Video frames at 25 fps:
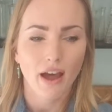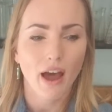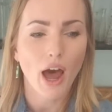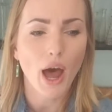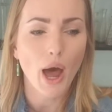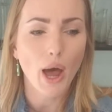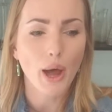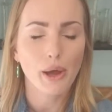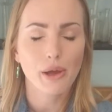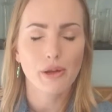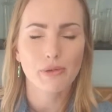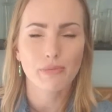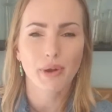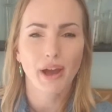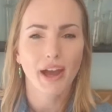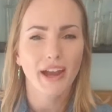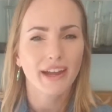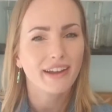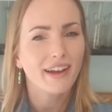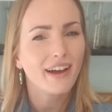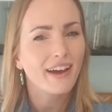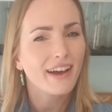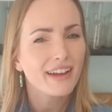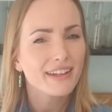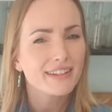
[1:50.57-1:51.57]

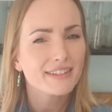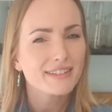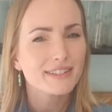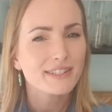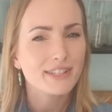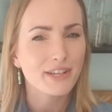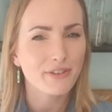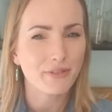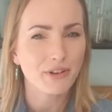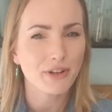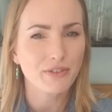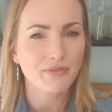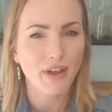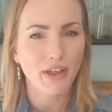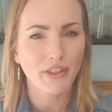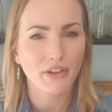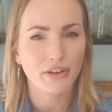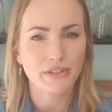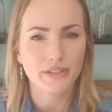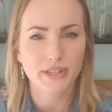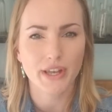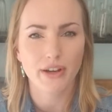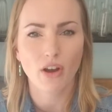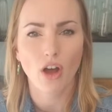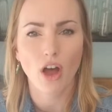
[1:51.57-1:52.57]
I got different
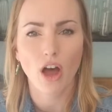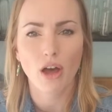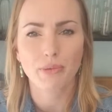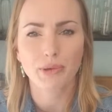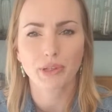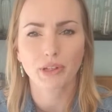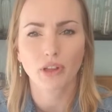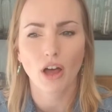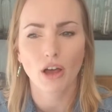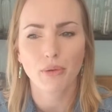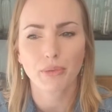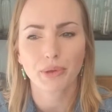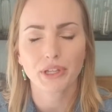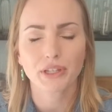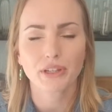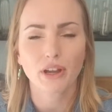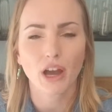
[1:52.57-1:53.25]
feathers at Hobby Lobby,